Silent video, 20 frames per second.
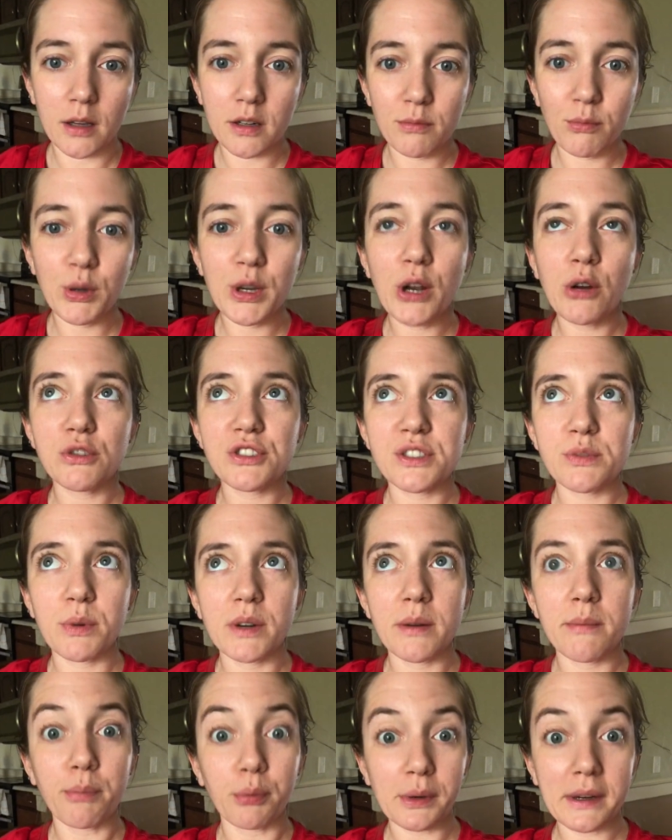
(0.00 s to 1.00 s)
we don't just
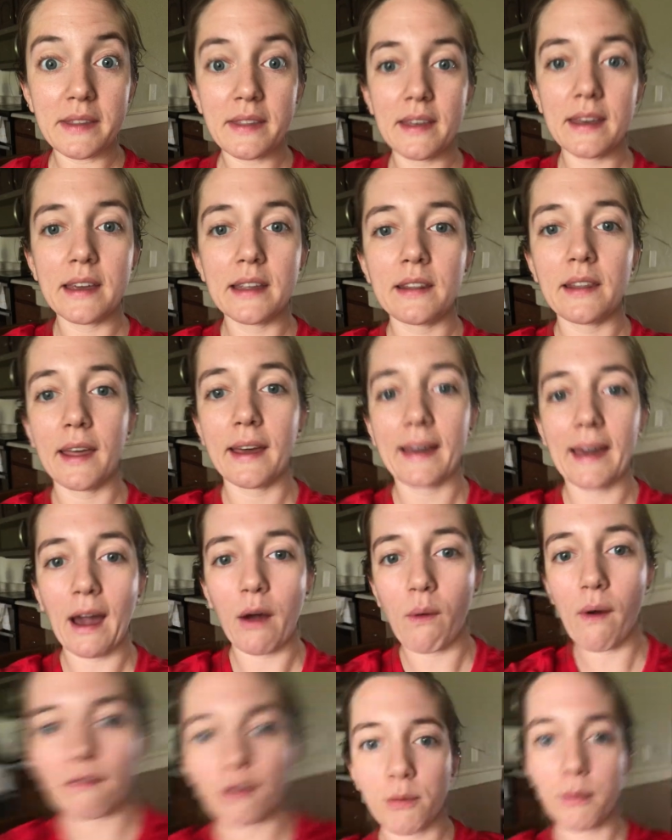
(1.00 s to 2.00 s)
want to breathe in like
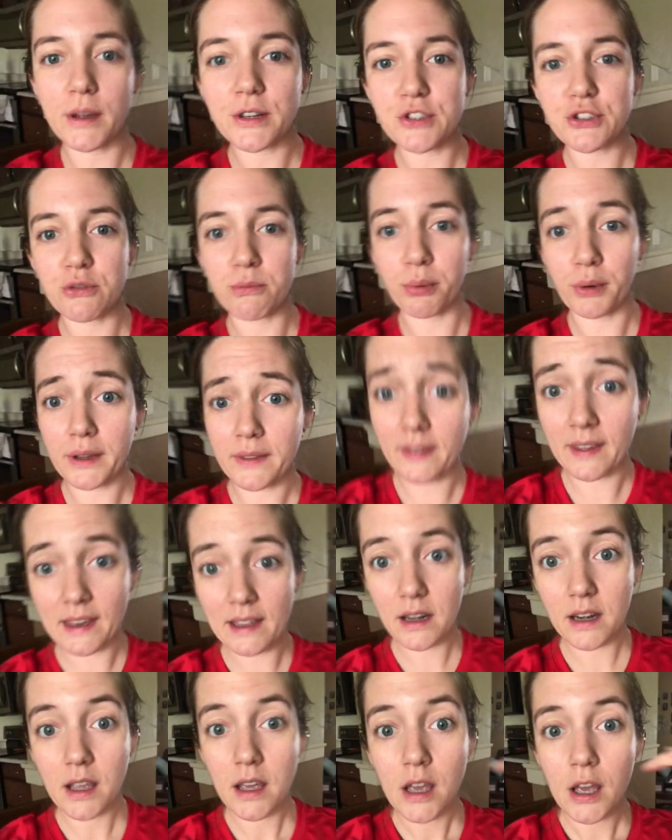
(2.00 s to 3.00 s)
however much you breathe
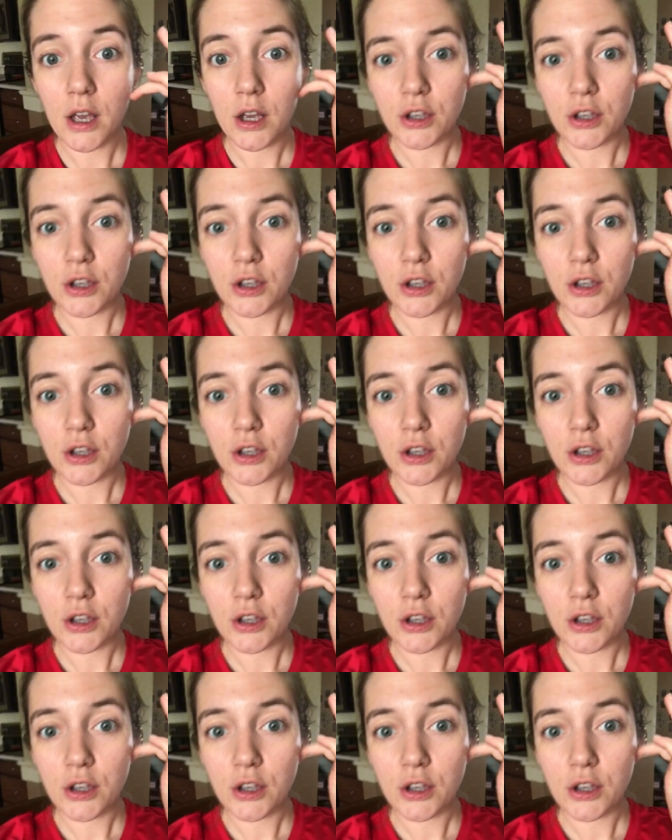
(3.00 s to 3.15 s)
in.